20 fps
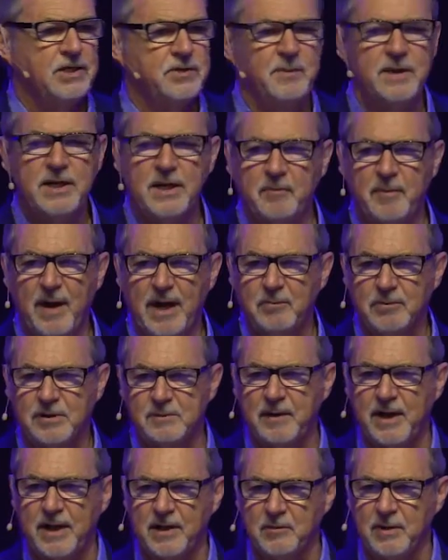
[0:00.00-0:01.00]
did you bring your Bibles,
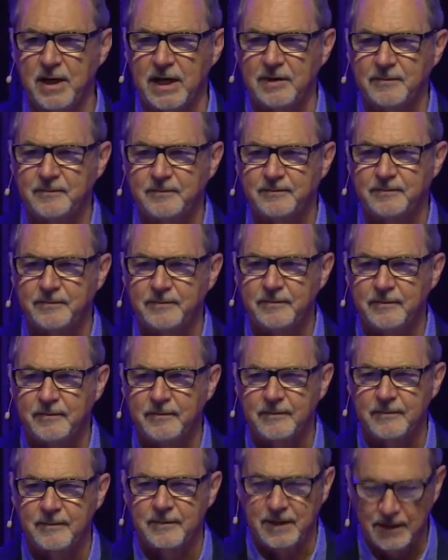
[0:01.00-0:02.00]
by the way?
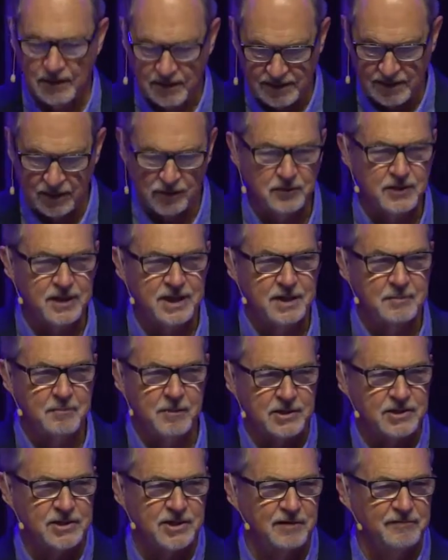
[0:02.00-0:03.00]
Because I don't hear
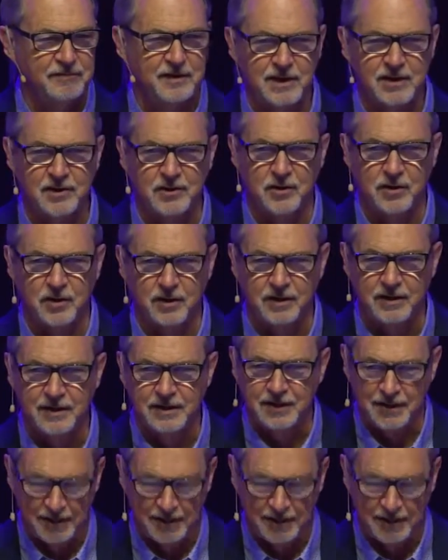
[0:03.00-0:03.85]
much shuffling going on.